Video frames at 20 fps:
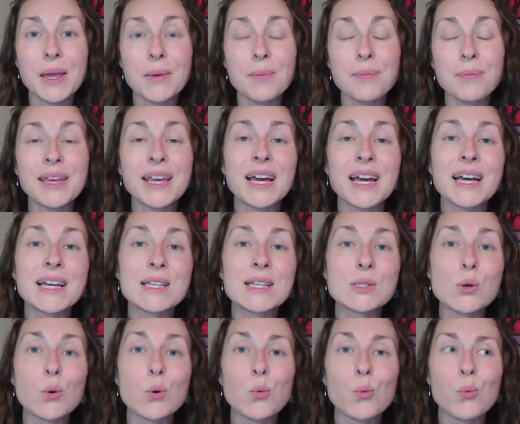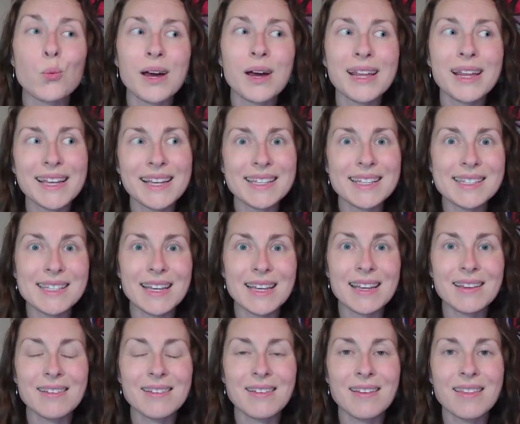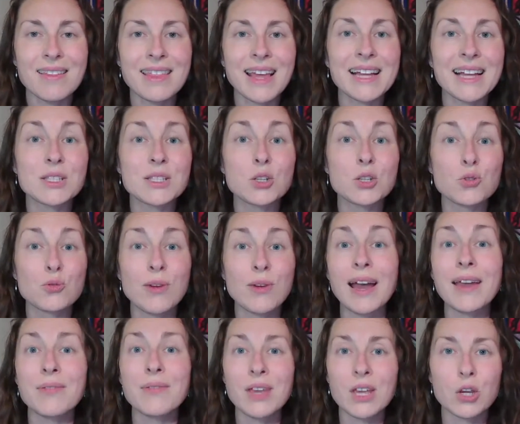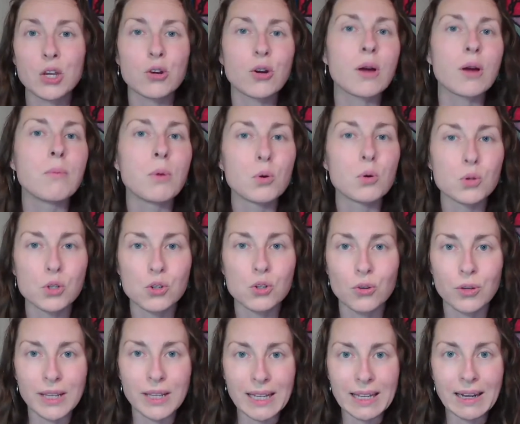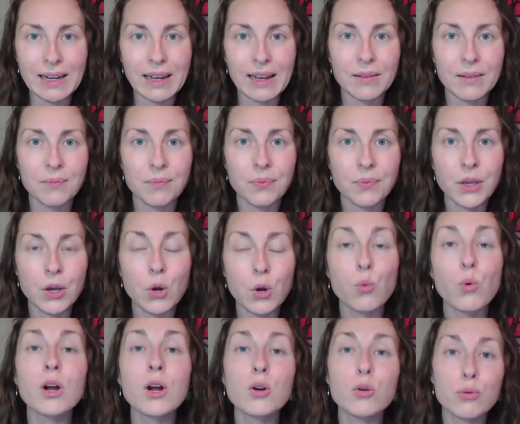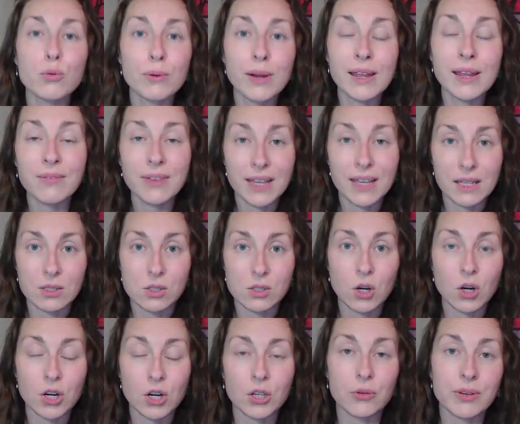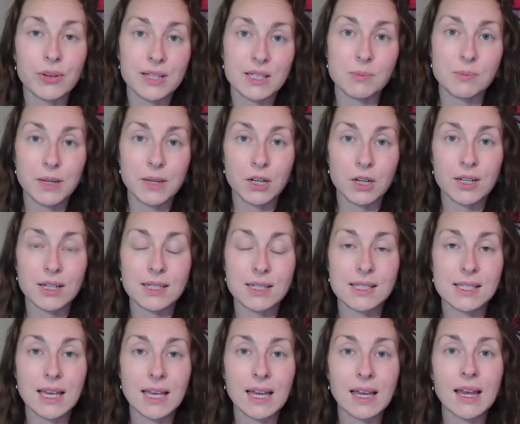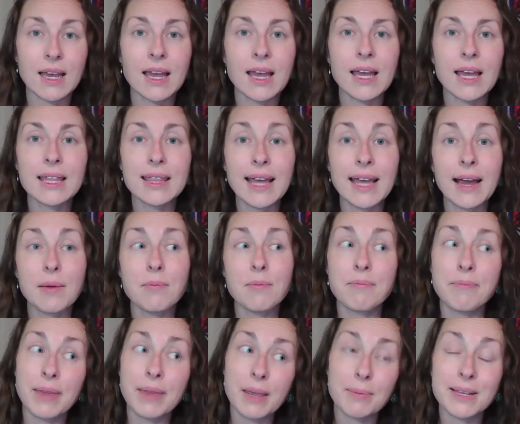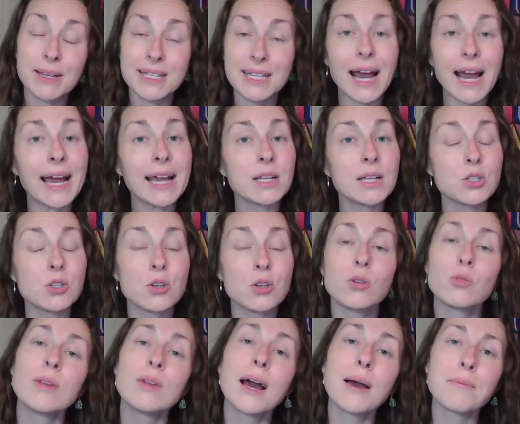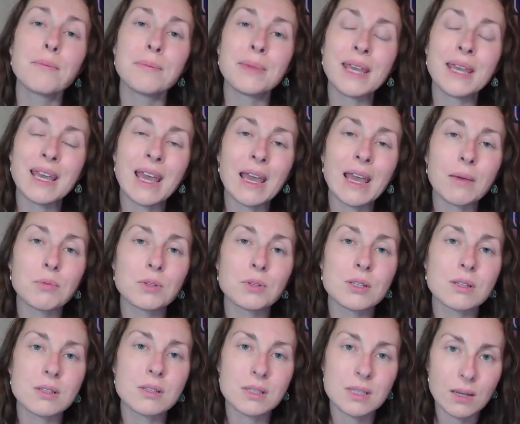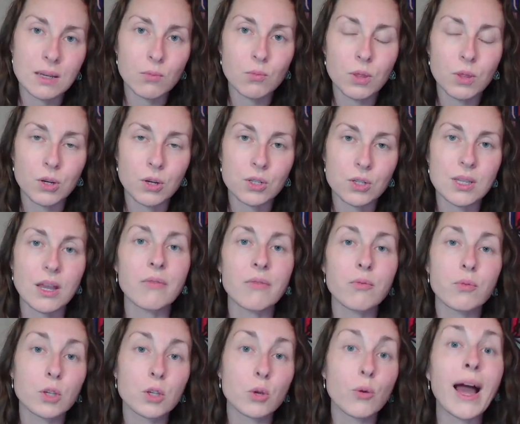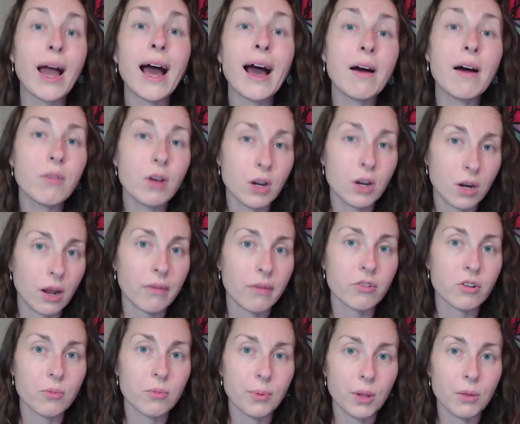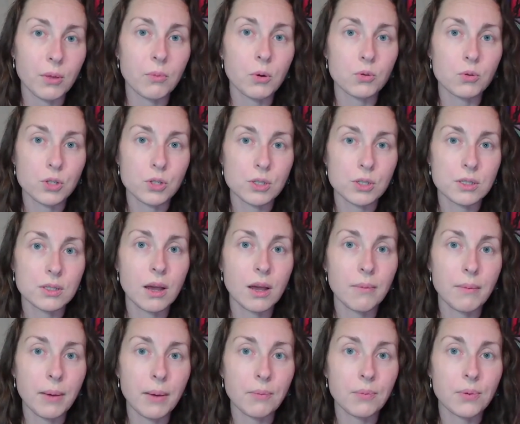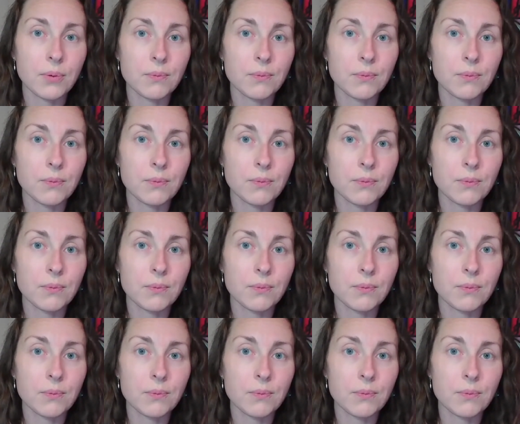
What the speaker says: Because what is it that's driving your emotional eating? What cravings are you experiencing that may be tied to you not being able to sit with yourself when you have uncomfortable emotions come up?